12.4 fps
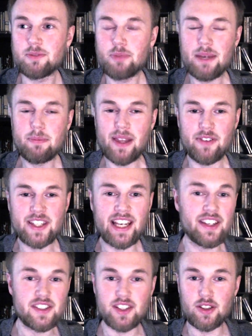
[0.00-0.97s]
people have a
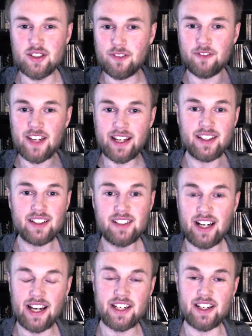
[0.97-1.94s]
tendency to deflect
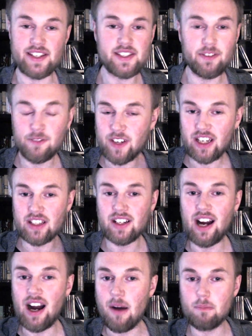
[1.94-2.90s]
kindness, deflect
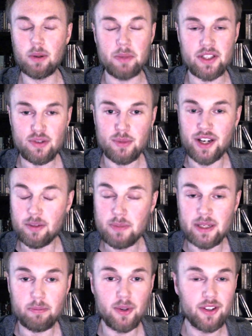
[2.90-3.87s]
compliments from other
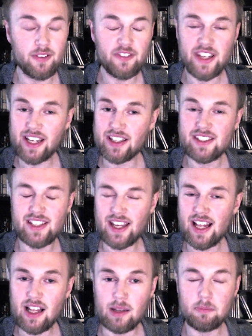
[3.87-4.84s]
people, deflect
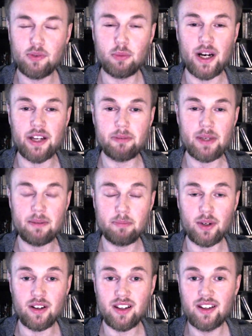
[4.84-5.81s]
help from other
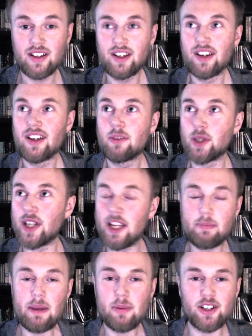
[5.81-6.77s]
people. When other
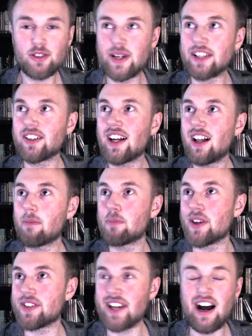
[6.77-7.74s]
people are trying to help
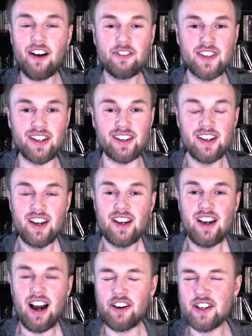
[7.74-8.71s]
us, often
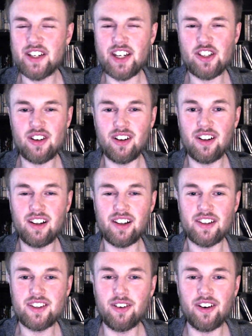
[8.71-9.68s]
our
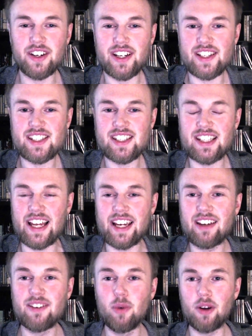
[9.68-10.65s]
initial thought is
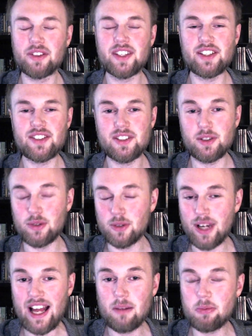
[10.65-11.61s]
like wanting to
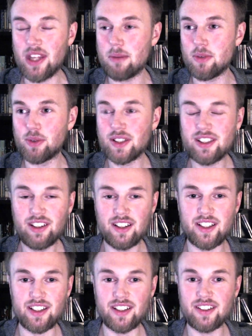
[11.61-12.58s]
help them in
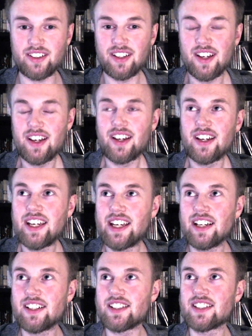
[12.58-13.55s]
return. And
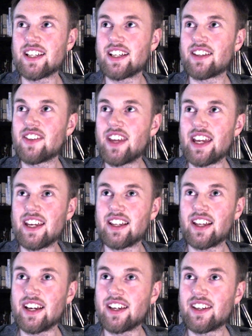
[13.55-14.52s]
here's the thing,
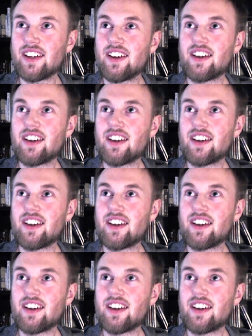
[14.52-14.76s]
like,